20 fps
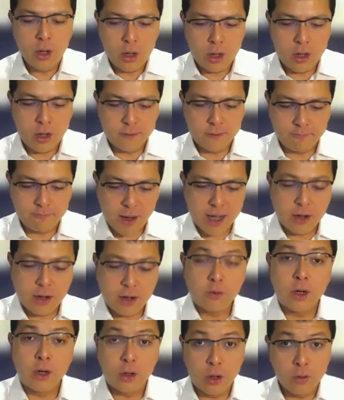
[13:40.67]
on
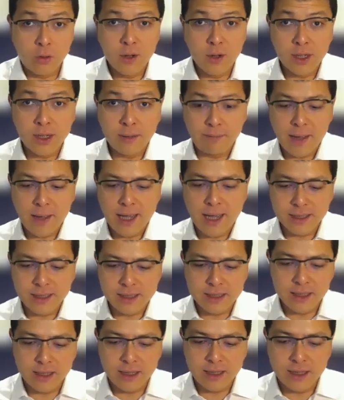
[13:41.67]
power over the
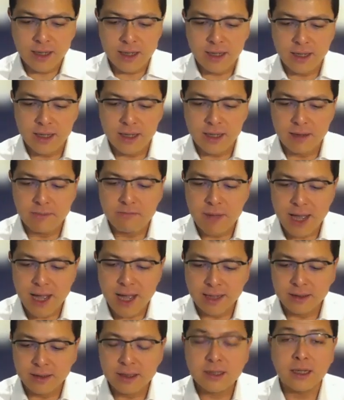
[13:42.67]
past
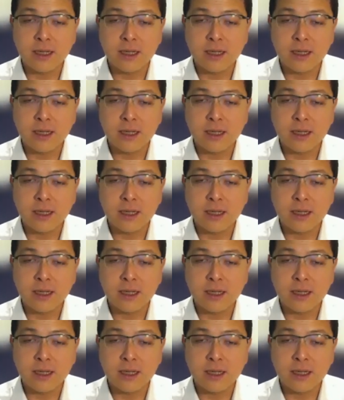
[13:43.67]
months.